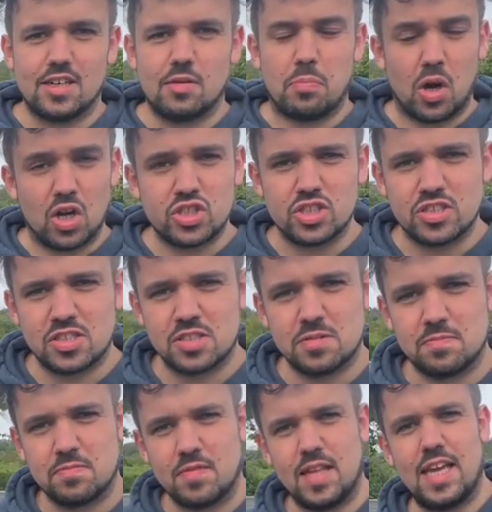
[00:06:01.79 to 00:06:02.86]
purchase
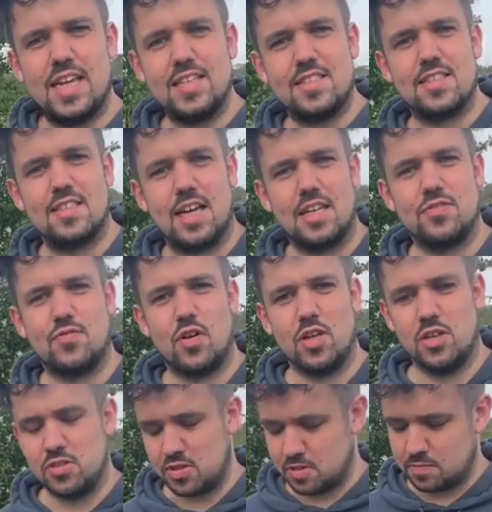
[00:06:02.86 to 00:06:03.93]
is as
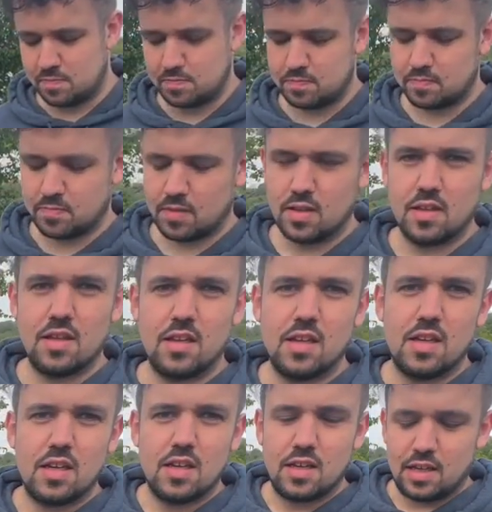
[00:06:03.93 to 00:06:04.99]
follows.
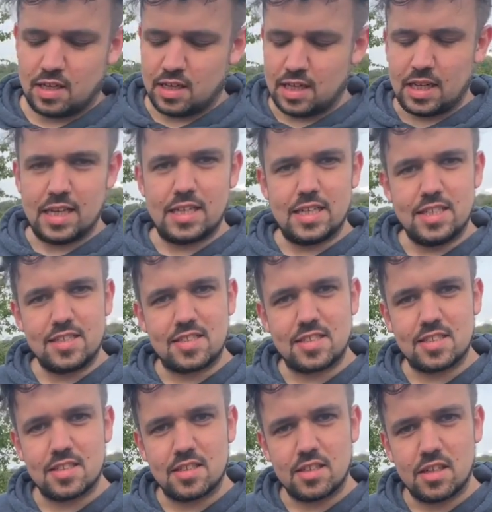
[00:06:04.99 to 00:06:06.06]
It
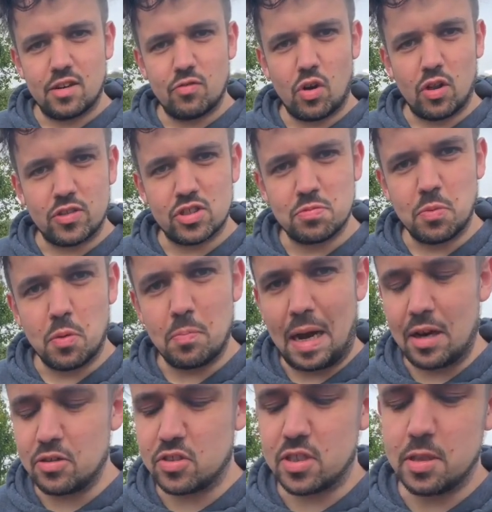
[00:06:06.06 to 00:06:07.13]
is a rather small
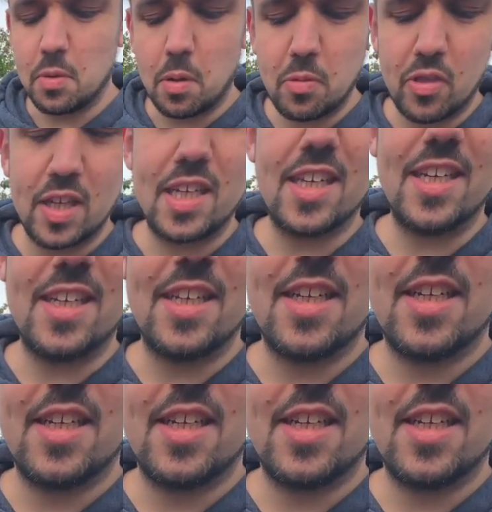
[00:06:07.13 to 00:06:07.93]
mouse and you might be thinking,